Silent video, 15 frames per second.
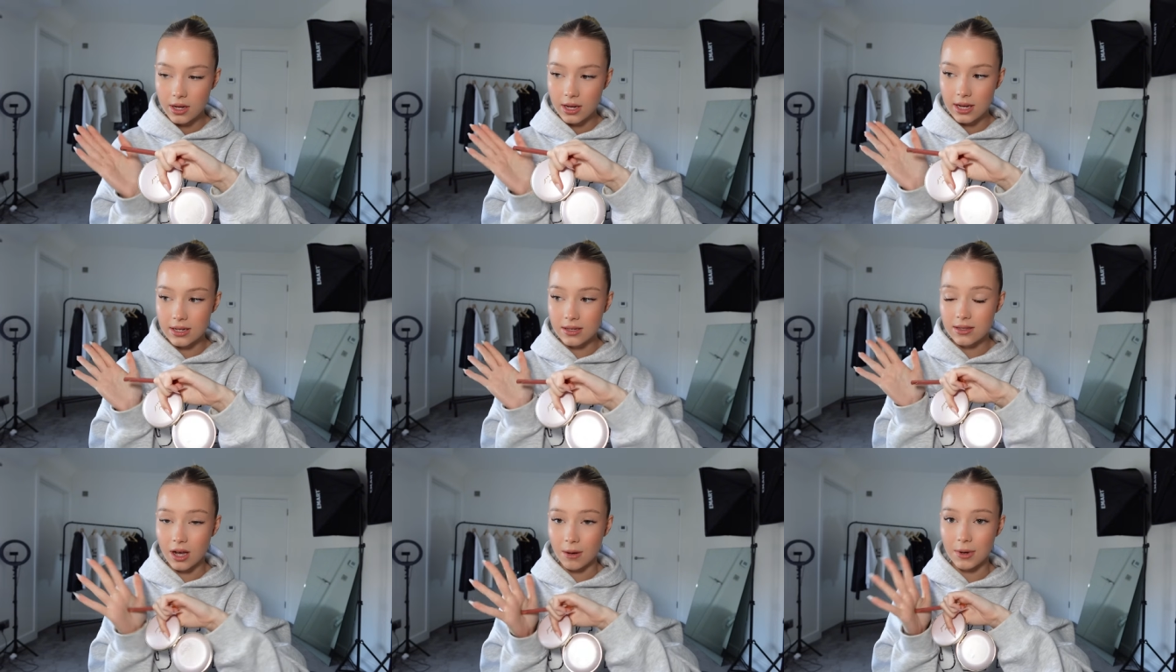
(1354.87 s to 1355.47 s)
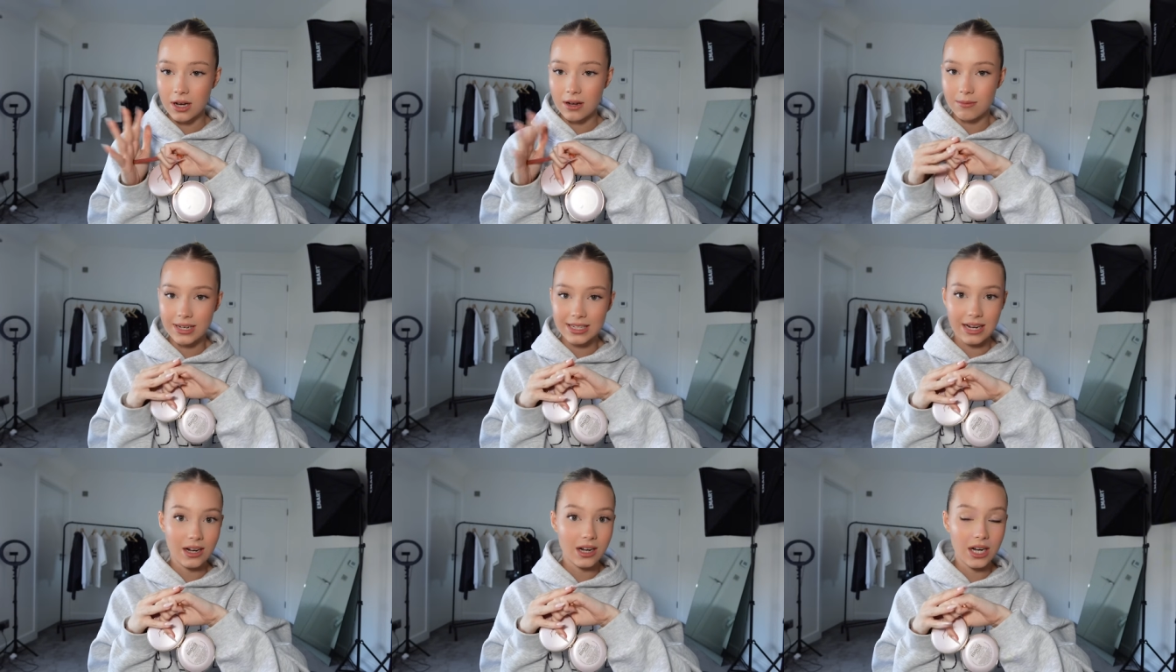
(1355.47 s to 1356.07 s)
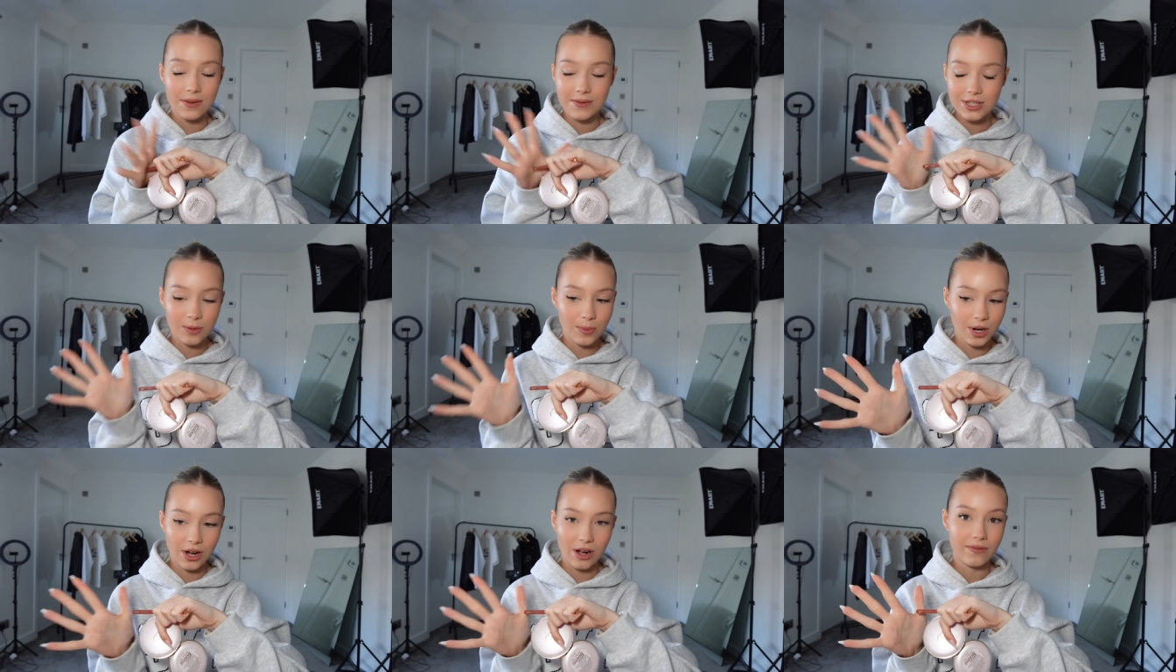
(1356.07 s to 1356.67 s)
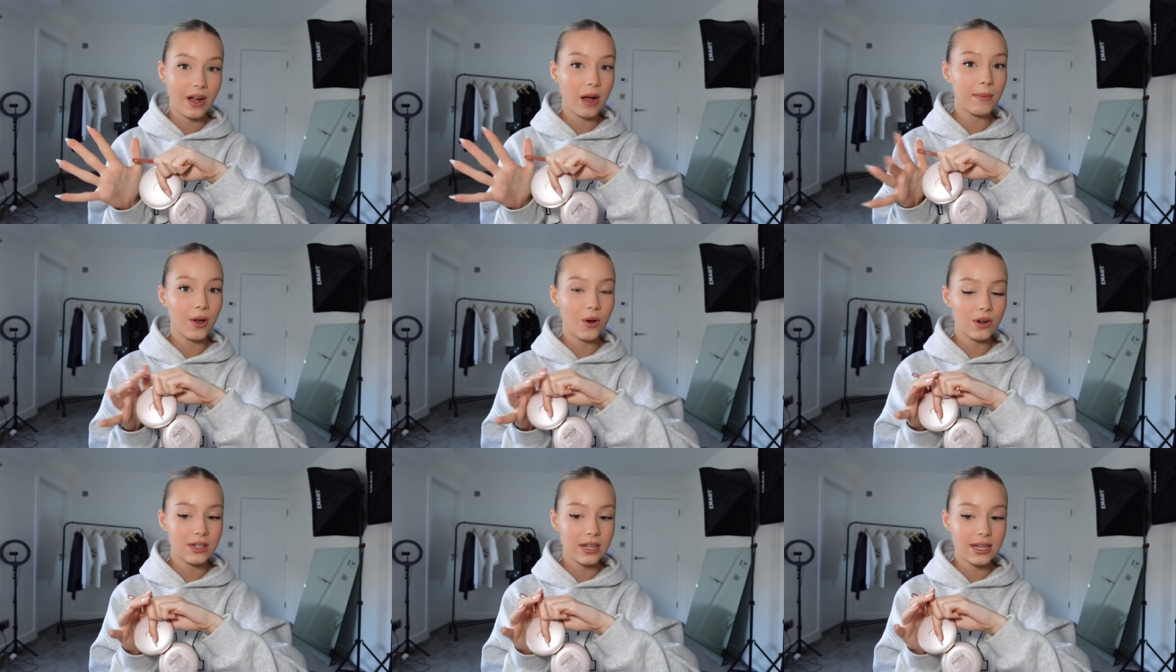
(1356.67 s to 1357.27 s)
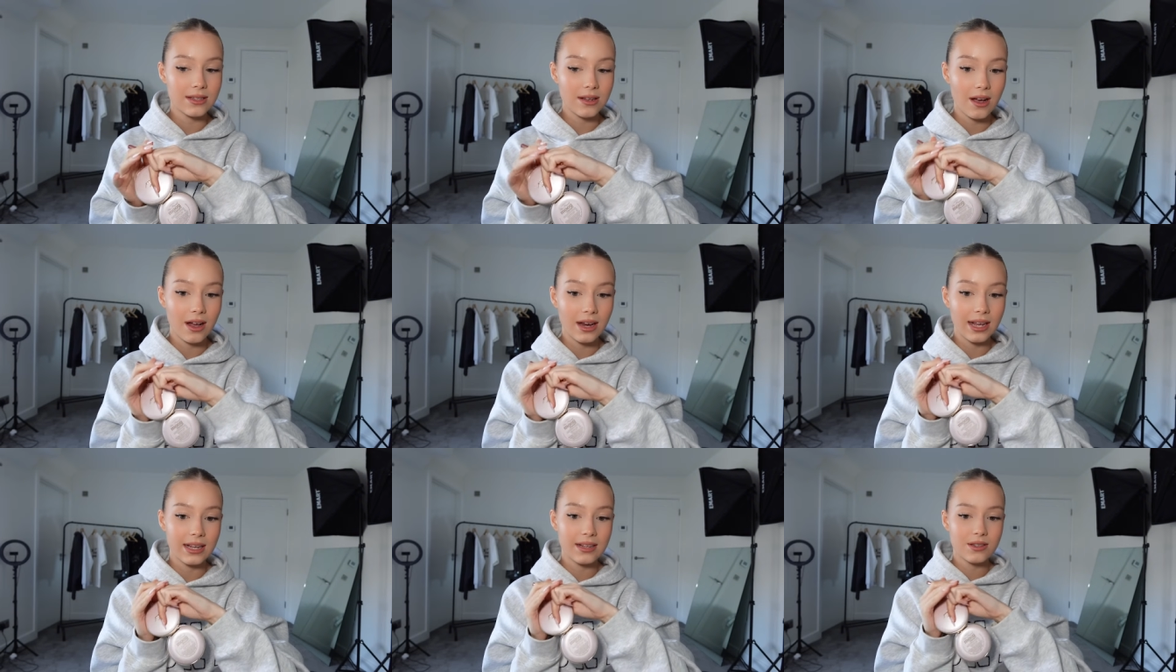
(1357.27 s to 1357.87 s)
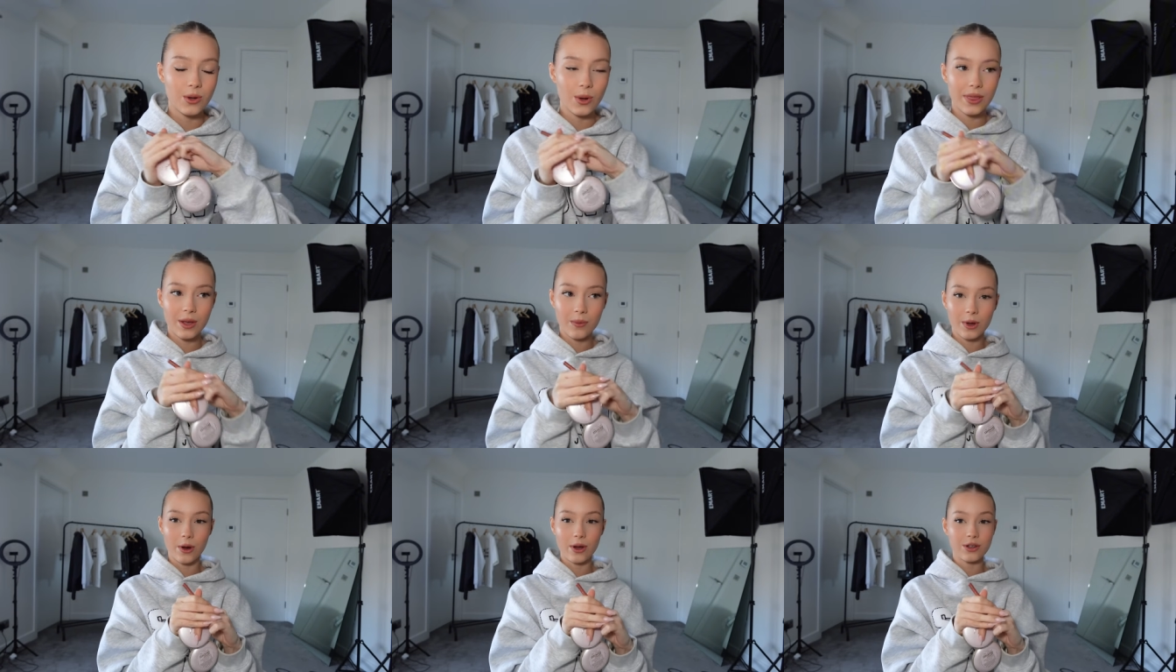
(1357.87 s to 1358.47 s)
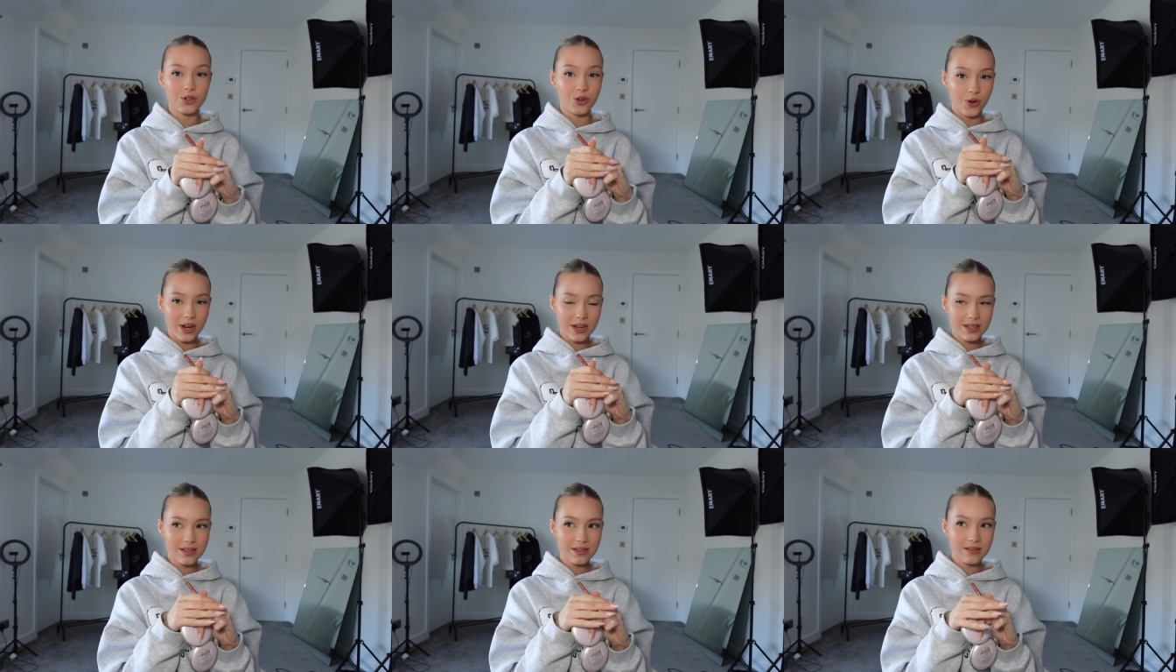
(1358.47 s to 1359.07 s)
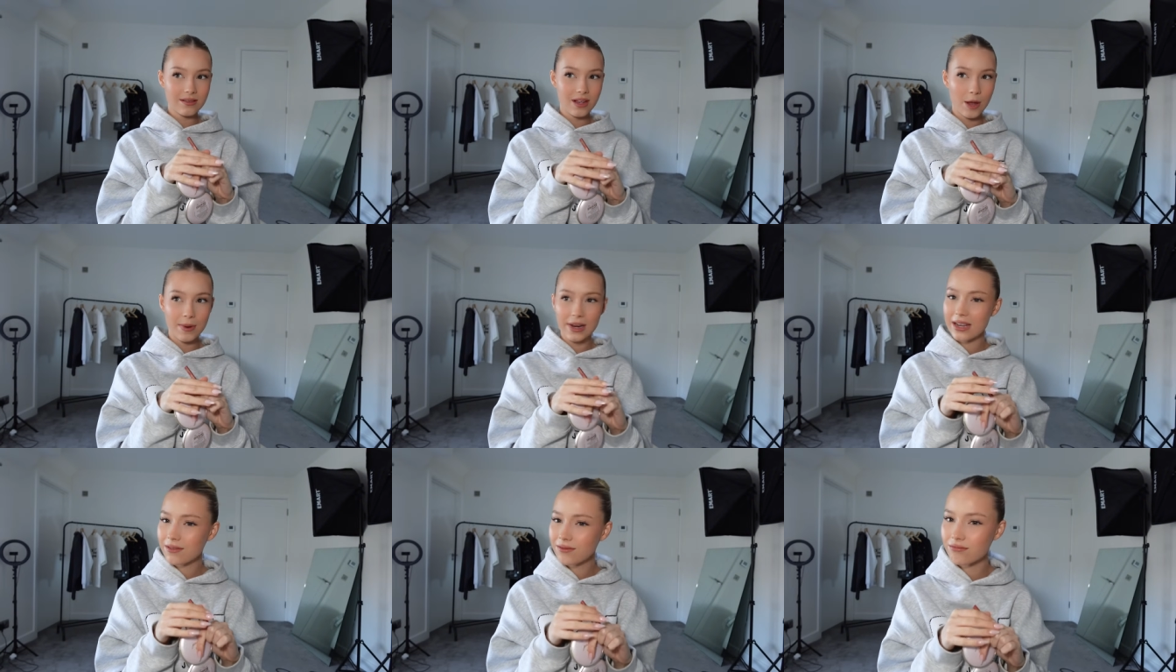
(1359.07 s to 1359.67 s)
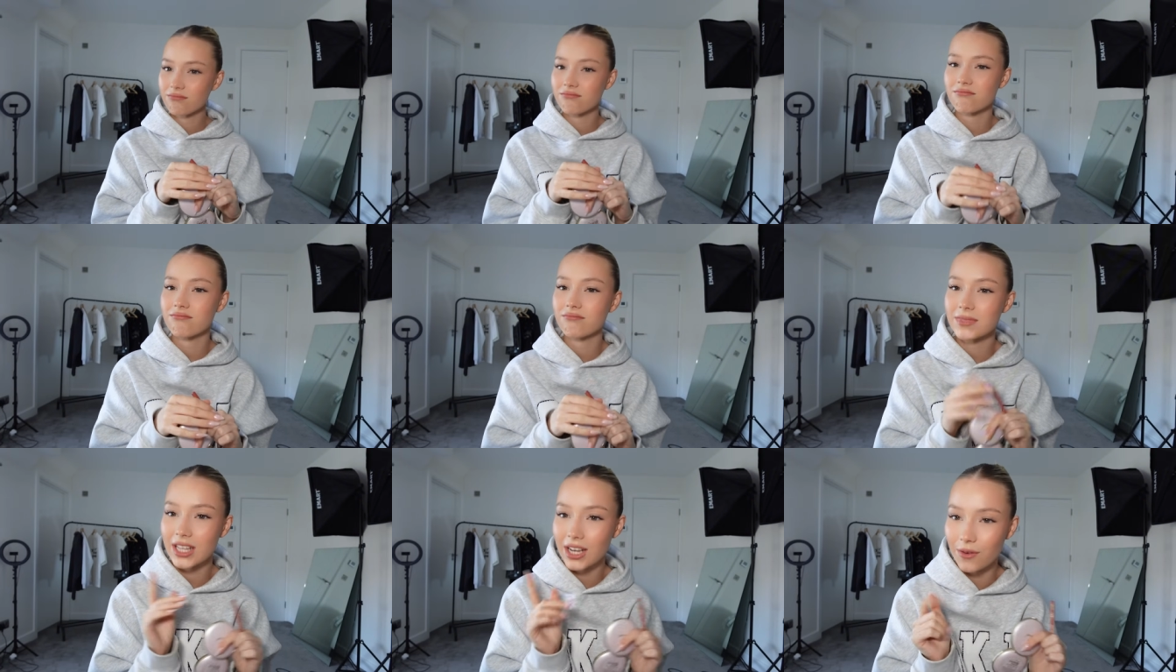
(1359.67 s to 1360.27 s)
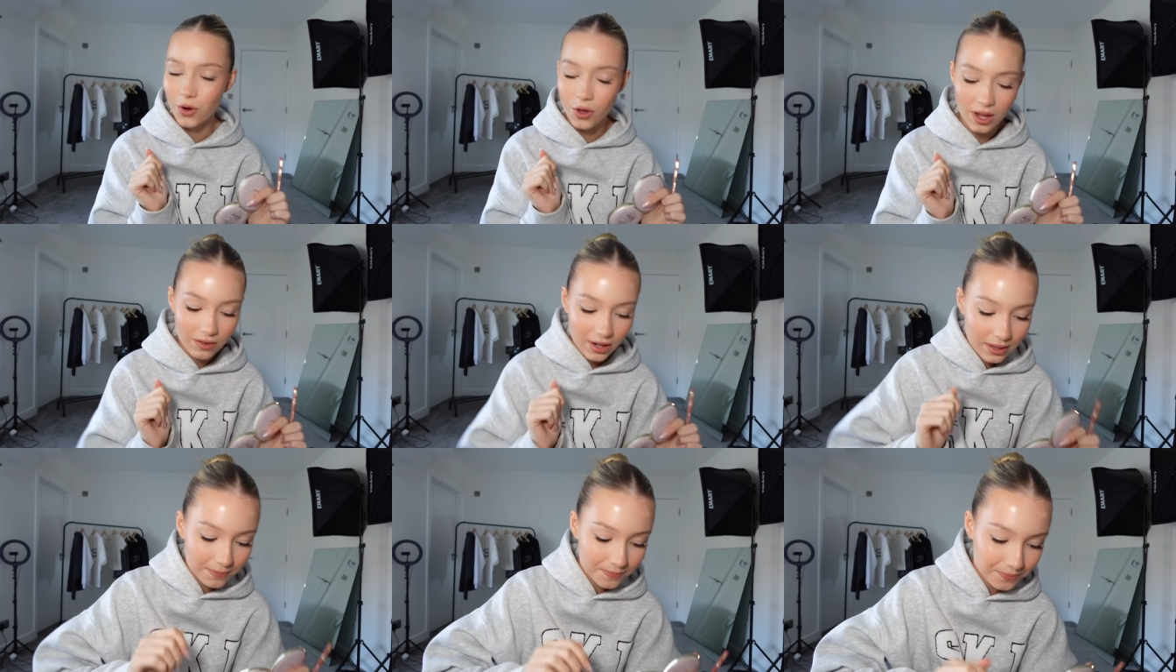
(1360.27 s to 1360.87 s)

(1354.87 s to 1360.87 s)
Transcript: in summer. My dad loves to book our family holidays early, so I think we're going to Greece, I believe. I think I've got that right.